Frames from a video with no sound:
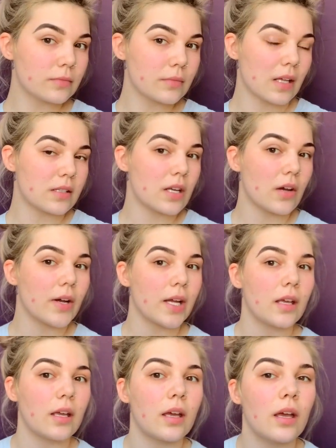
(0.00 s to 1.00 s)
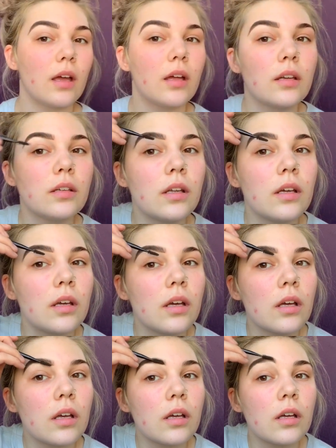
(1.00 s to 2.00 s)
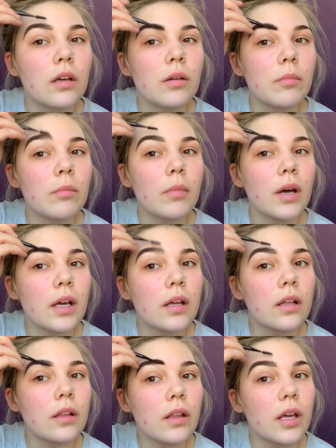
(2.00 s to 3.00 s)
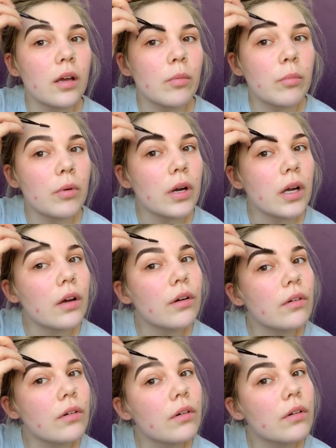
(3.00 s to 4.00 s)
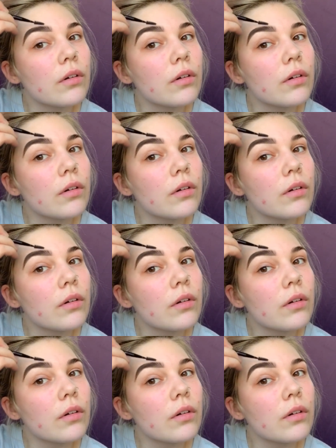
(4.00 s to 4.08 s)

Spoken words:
that's how I get my glam brow.